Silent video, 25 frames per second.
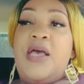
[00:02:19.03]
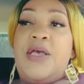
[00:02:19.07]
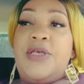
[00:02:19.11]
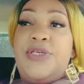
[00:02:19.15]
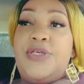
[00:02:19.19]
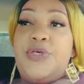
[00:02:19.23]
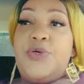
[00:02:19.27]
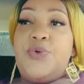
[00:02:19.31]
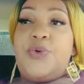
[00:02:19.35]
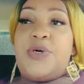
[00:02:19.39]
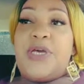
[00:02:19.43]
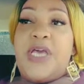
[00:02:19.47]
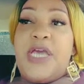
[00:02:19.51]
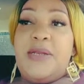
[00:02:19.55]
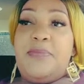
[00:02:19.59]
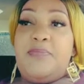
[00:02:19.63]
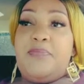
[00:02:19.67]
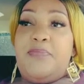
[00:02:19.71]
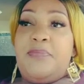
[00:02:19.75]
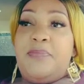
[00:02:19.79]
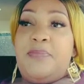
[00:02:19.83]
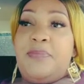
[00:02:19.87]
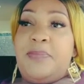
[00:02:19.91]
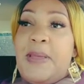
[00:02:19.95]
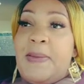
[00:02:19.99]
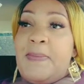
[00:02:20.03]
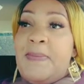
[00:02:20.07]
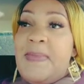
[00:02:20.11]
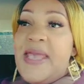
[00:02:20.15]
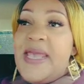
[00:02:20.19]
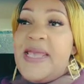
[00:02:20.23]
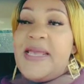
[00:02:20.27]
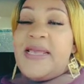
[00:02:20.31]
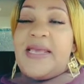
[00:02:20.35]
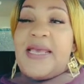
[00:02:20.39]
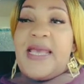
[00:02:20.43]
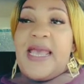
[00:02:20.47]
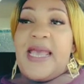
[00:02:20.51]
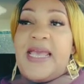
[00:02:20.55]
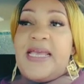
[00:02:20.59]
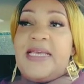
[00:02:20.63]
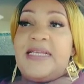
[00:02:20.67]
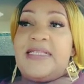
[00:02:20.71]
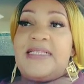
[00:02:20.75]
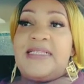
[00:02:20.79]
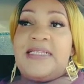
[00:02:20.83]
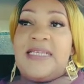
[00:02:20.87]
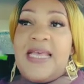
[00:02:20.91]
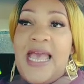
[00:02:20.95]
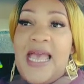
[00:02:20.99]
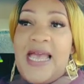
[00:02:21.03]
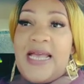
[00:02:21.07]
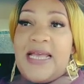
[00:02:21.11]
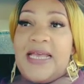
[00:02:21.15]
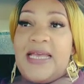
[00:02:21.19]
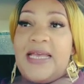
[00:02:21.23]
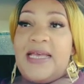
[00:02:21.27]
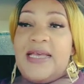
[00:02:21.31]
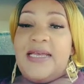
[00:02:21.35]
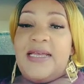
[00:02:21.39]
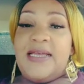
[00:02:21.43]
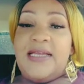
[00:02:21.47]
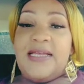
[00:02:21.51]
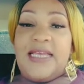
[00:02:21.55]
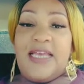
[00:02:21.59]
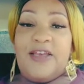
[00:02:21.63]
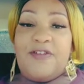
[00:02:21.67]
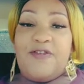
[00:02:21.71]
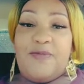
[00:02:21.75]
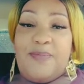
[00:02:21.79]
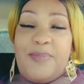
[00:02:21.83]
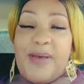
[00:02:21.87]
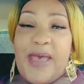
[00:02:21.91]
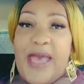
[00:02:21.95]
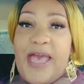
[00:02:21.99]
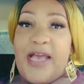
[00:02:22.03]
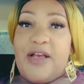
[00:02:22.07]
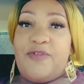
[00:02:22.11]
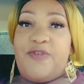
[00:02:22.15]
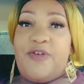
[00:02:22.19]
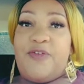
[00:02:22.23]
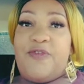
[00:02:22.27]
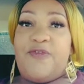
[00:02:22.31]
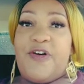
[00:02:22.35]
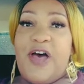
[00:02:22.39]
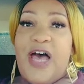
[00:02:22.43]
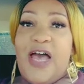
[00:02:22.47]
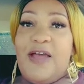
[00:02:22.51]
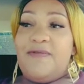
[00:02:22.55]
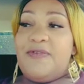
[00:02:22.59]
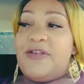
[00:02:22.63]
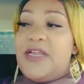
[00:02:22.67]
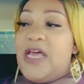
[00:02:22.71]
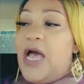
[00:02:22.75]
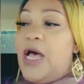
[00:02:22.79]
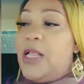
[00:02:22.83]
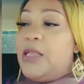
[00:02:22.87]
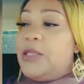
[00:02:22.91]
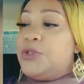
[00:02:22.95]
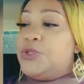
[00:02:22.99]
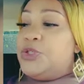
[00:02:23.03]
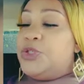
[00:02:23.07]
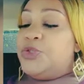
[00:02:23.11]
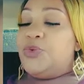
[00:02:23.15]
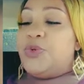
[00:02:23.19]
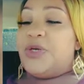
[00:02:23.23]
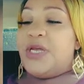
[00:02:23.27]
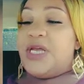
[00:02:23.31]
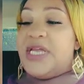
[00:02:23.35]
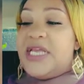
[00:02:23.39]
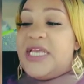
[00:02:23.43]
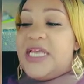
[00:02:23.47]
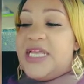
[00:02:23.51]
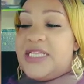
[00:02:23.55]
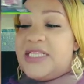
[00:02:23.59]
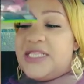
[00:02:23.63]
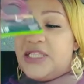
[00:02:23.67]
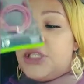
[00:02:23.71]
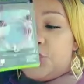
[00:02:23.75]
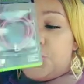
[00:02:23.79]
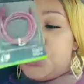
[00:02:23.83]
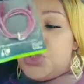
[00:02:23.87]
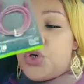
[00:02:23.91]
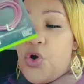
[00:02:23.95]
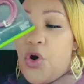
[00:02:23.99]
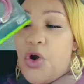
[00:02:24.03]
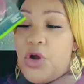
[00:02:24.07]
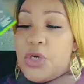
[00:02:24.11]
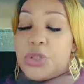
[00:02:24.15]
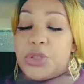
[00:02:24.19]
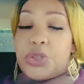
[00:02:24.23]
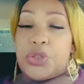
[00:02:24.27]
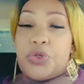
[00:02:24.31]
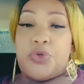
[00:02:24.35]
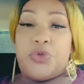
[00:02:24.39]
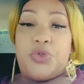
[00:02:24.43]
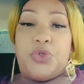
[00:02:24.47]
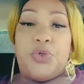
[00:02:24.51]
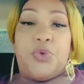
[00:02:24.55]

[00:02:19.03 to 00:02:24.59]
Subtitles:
You can make a tech gift bag for $5. You can get the charger.